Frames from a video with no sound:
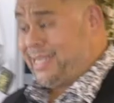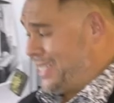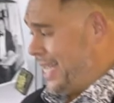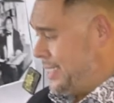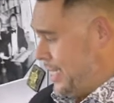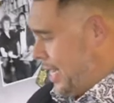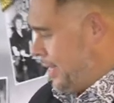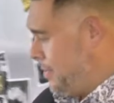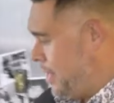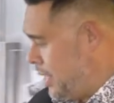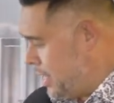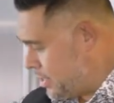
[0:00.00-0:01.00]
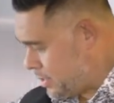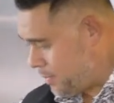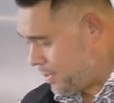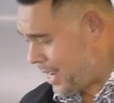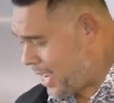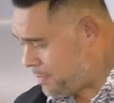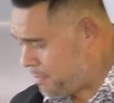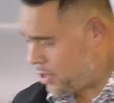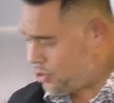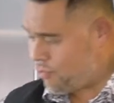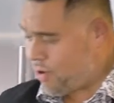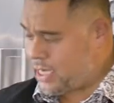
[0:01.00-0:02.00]
seasoning. So I'm gonna add my
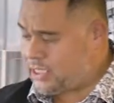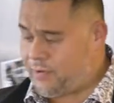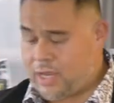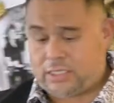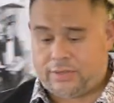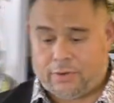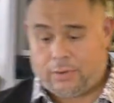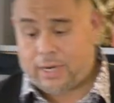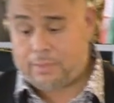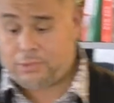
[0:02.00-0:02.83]
dries first of all, and